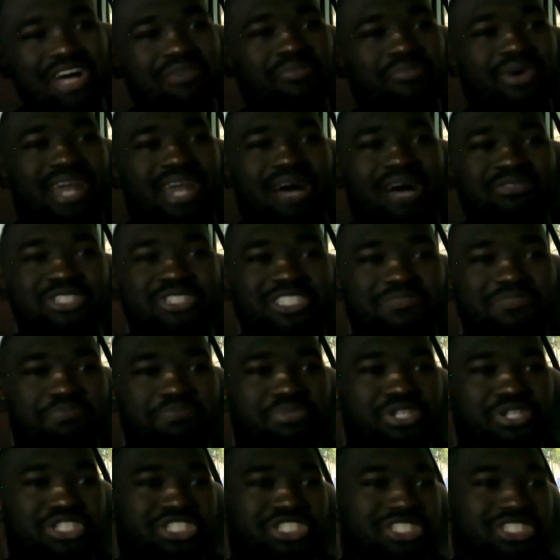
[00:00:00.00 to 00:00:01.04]
But I'm just
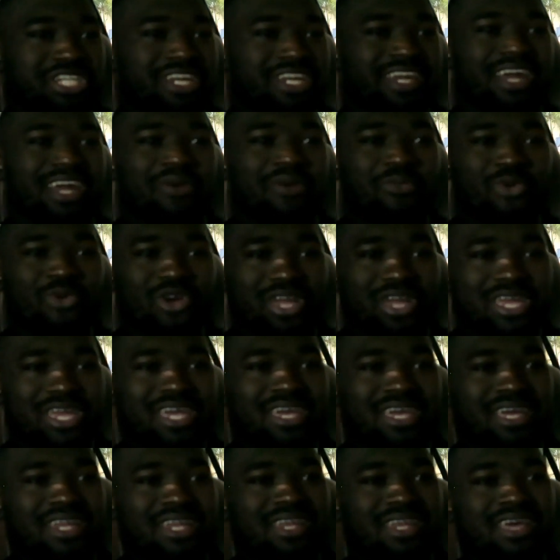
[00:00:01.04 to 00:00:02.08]
pushing and I'm
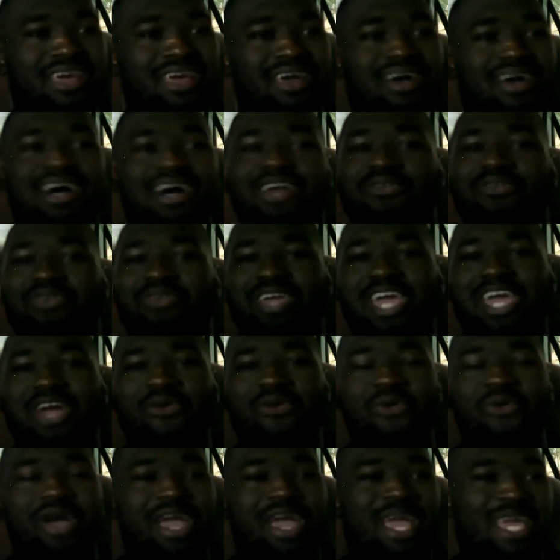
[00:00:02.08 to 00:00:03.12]
working. I don't care
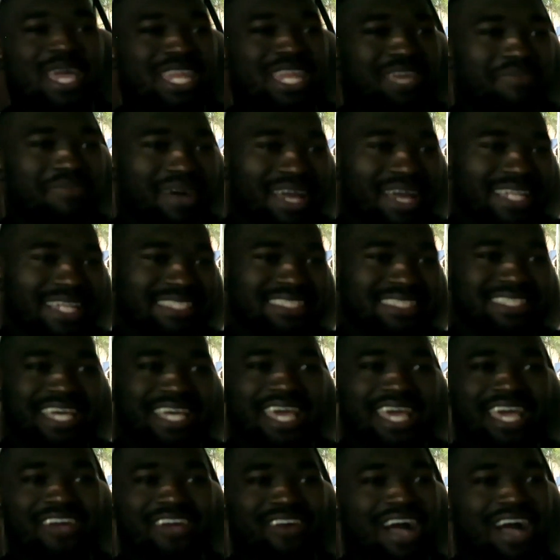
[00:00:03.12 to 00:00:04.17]
what anybody
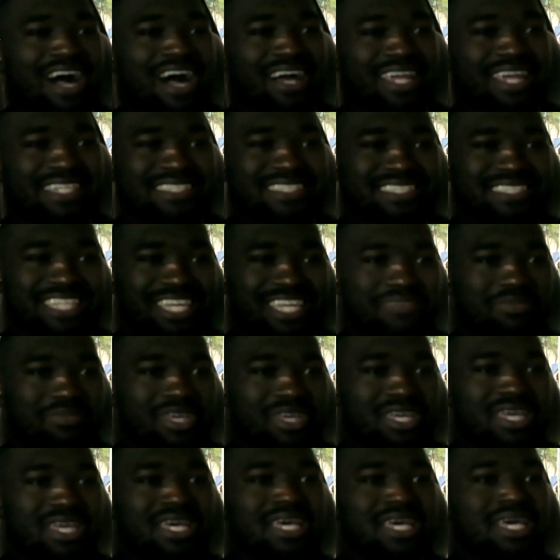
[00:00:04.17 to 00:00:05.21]
say or how they see
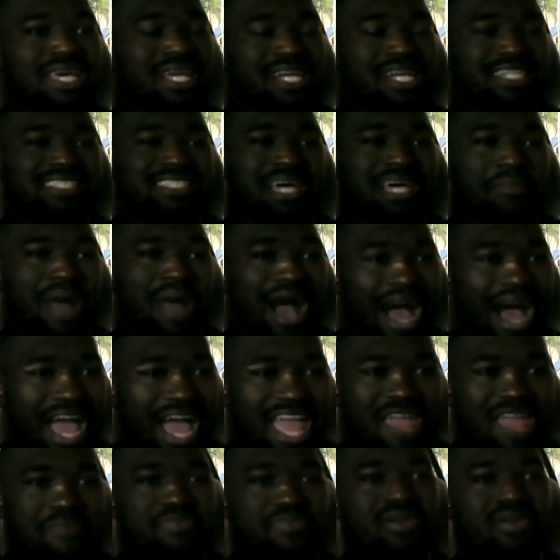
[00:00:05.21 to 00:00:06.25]
me because I'm
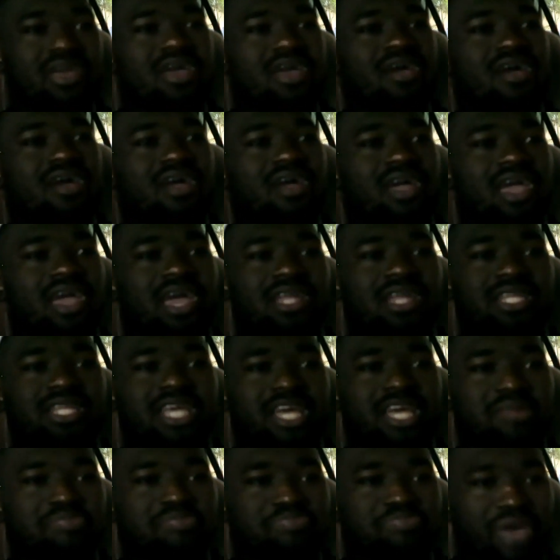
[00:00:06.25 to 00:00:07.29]
hype. And
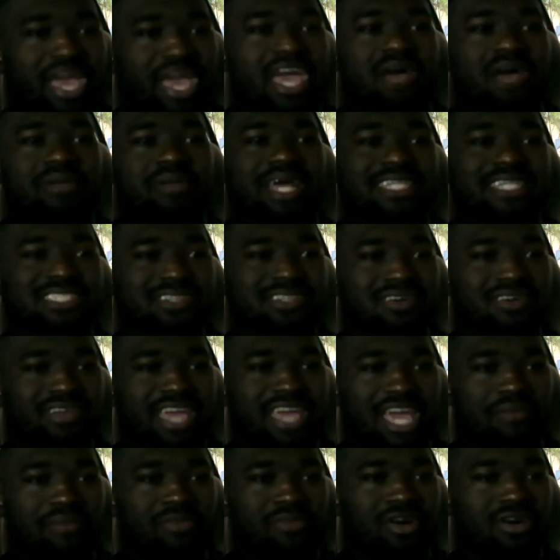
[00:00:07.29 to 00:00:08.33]
then bam, that song
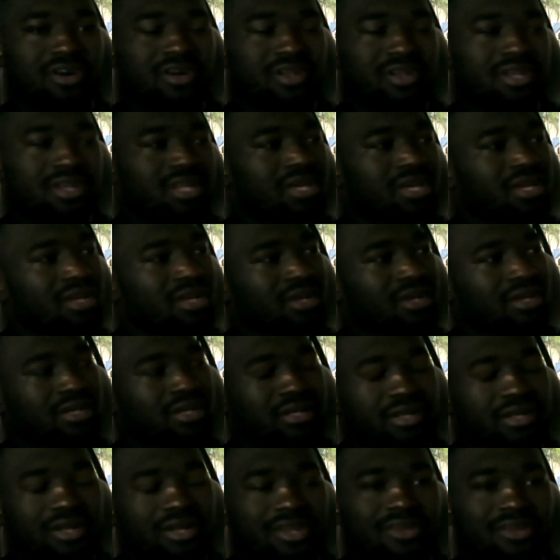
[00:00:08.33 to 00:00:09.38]
came on.
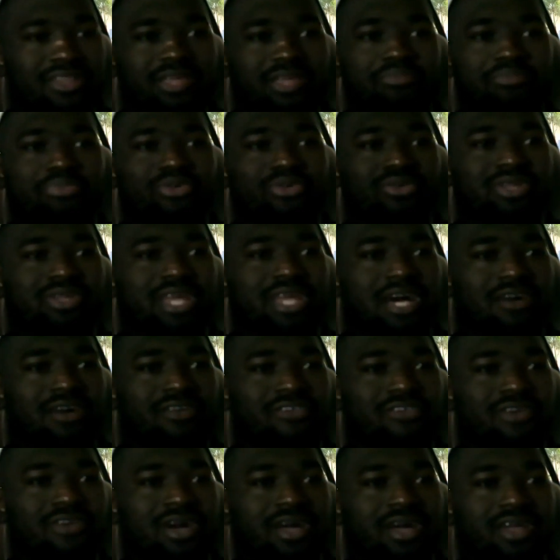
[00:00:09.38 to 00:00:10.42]
Nearly broke down
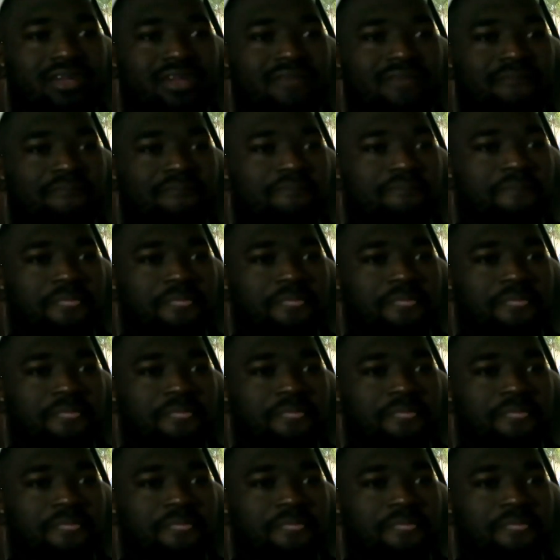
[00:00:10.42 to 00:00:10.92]
crying.